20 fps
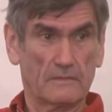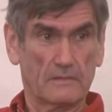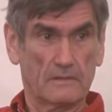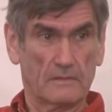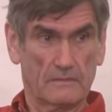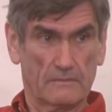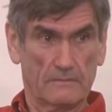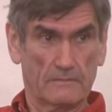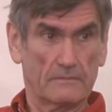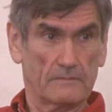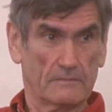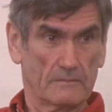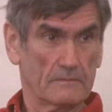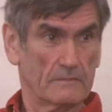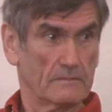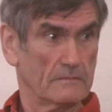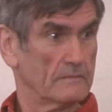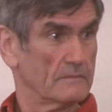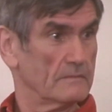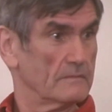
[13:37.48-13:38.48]

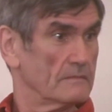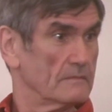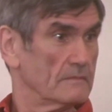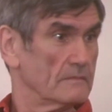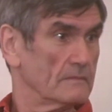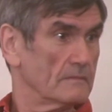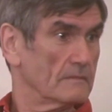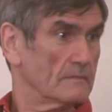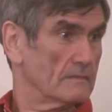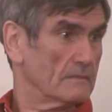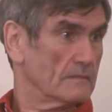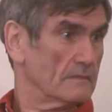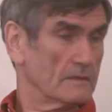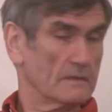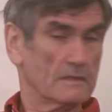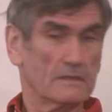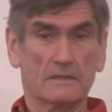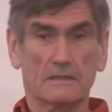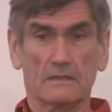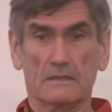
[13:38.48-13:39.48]

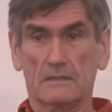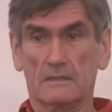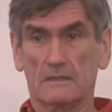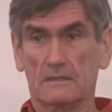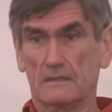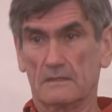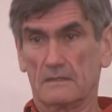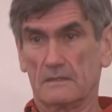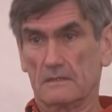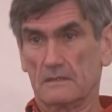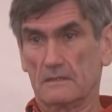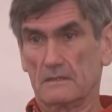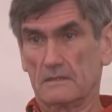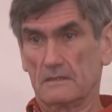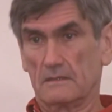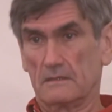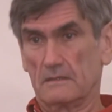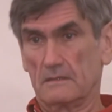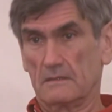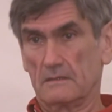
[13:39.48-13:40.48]

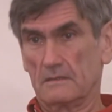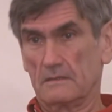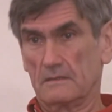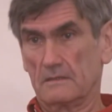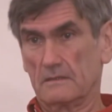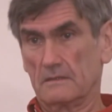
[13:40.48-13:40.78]
(no one is talking)